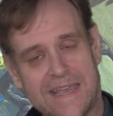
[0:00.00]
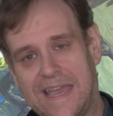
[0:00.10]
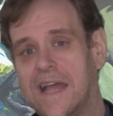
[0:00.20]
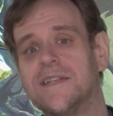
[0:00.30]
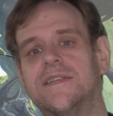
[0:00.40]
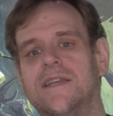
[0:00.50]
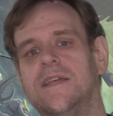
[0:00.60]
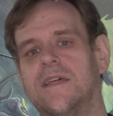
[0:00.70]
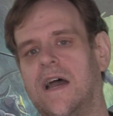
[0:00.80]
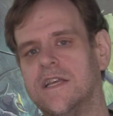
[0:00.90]
I can
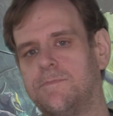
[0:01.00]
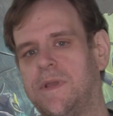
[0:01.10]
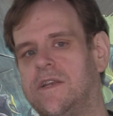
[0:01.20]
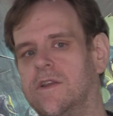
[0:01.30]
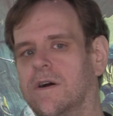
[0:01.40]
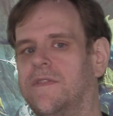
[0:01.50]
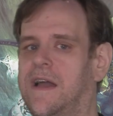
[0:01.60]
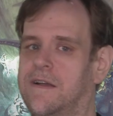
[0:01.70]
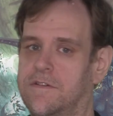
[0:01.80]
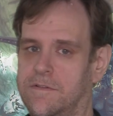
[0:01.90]
see that as being not
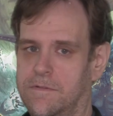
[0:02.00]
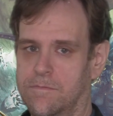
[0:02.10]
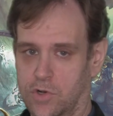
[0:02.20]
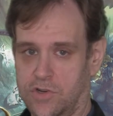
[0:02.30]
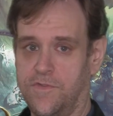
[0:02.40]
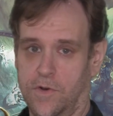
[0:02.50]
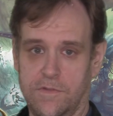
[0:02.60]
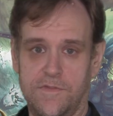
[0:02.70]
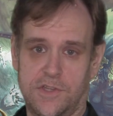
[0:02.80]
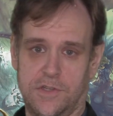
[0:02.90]
that much
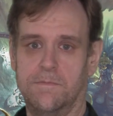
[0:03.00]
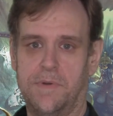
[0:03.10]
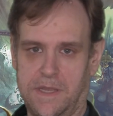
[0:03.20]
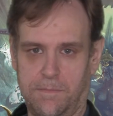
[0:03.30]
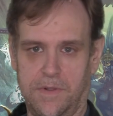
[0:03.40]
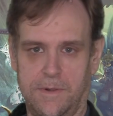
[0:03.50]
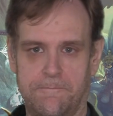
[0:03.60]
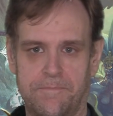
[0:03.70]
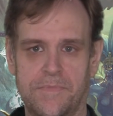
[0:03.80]
fun for some people.